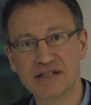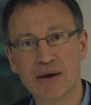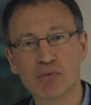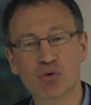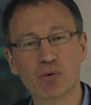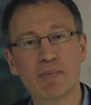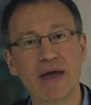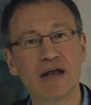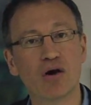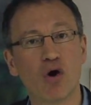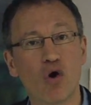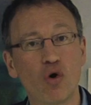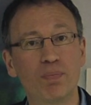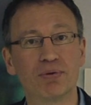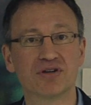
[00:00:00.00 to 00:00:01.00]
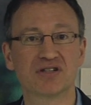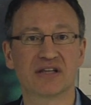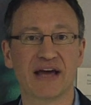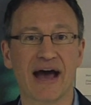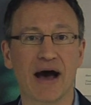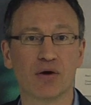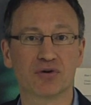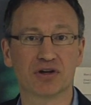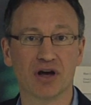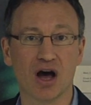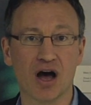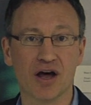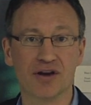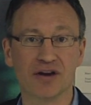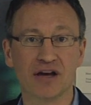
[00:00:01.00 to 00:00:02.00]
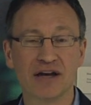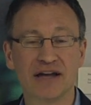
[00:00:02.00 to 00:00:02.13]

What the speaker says: they would remain hopelessly outgunned.